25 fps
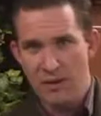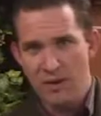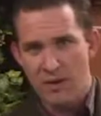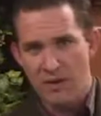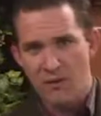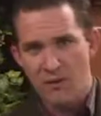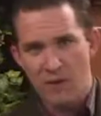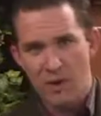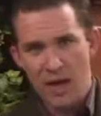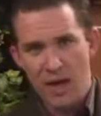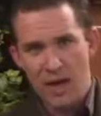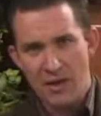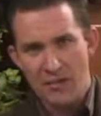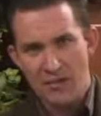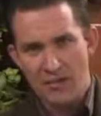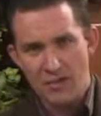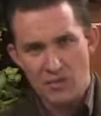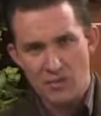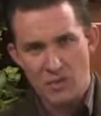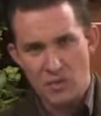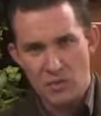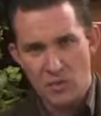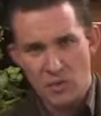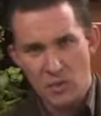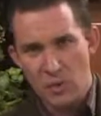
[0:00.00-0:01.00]
Rather,
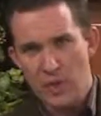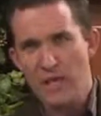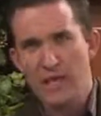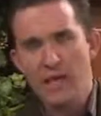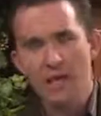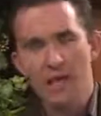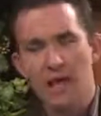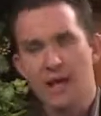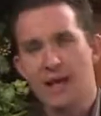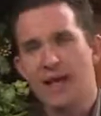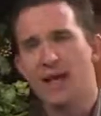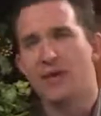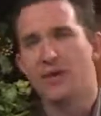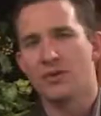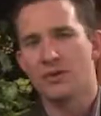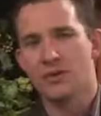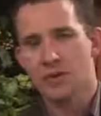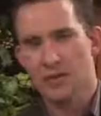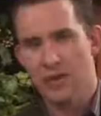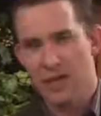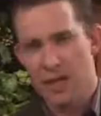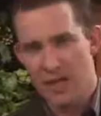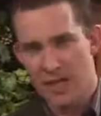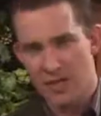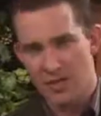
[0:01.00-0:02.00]
treat it like a
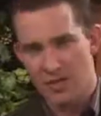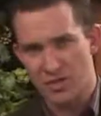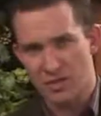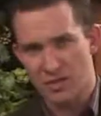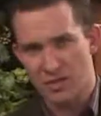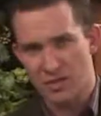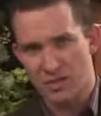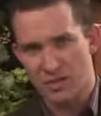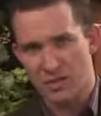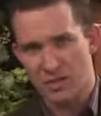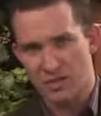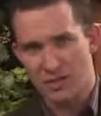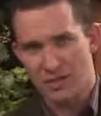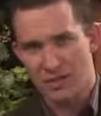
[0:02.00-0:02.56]
treasure